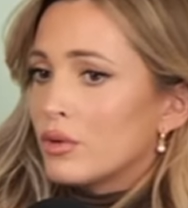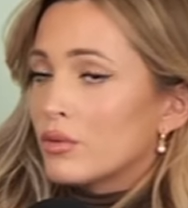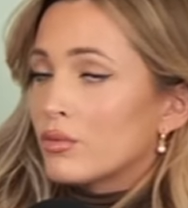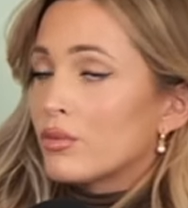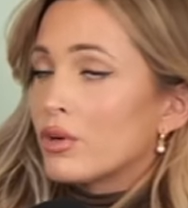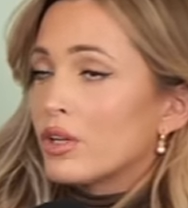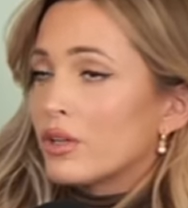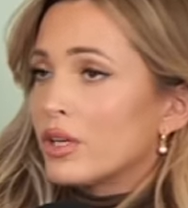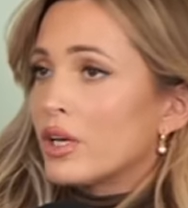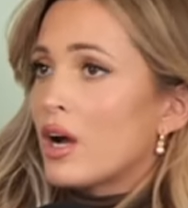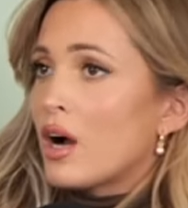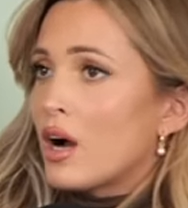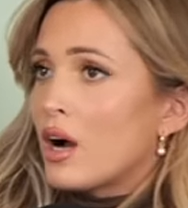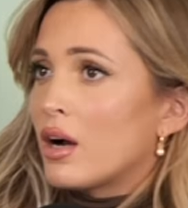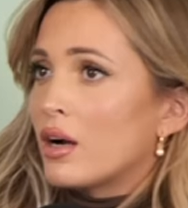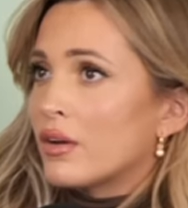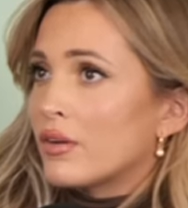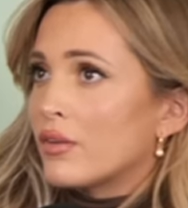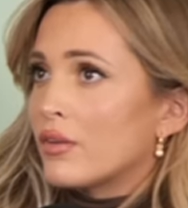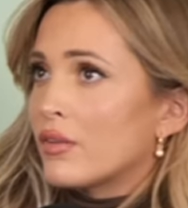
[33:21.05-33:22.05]
really
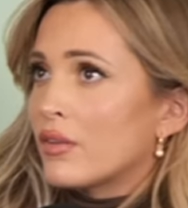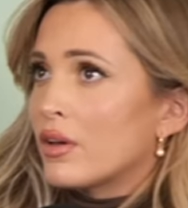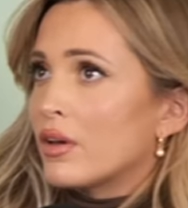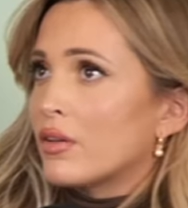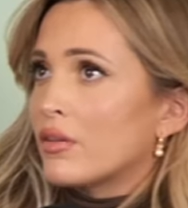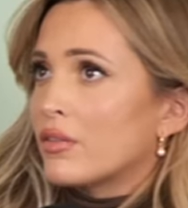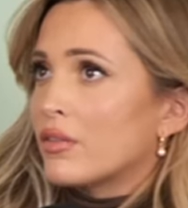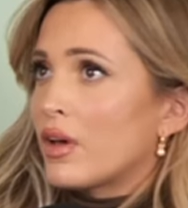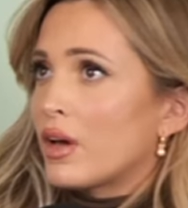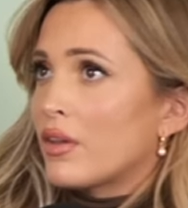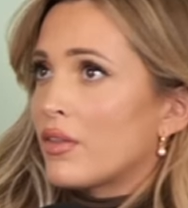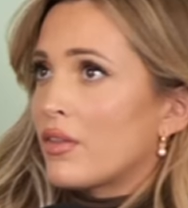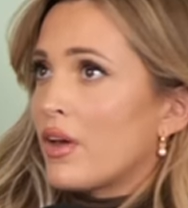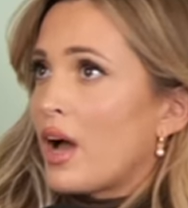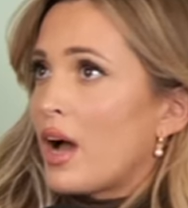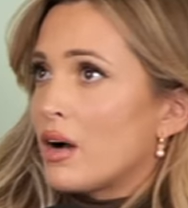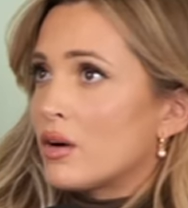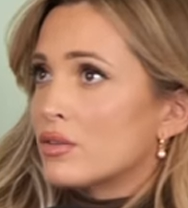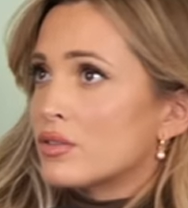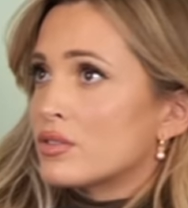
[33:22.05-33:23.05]
are the the, the
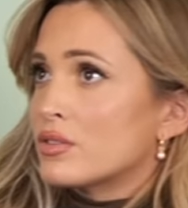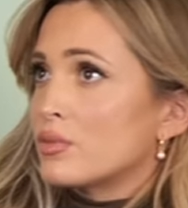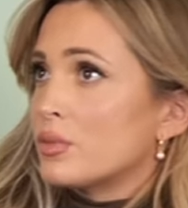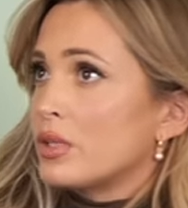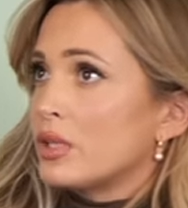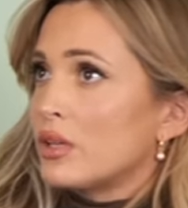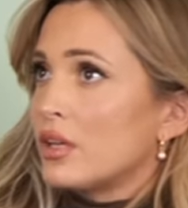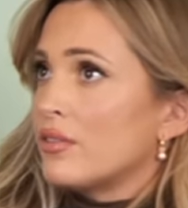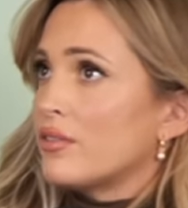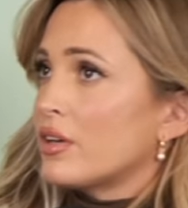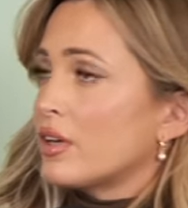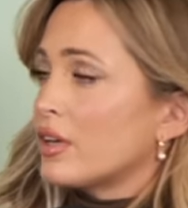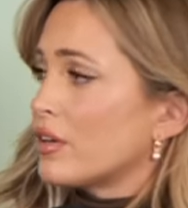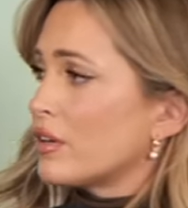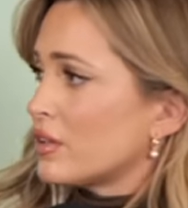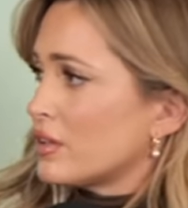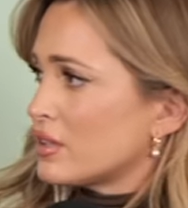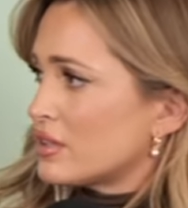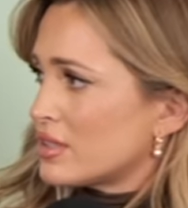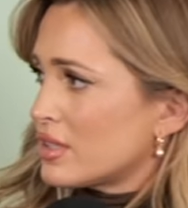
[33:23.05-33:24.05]
house we live in
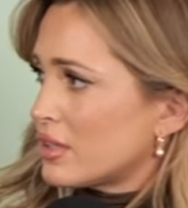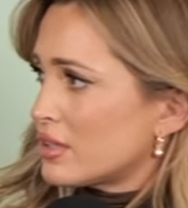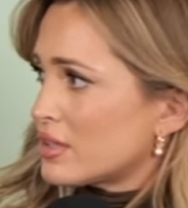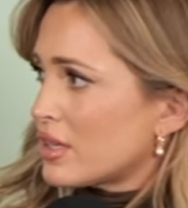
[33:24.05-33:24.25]
or yeah.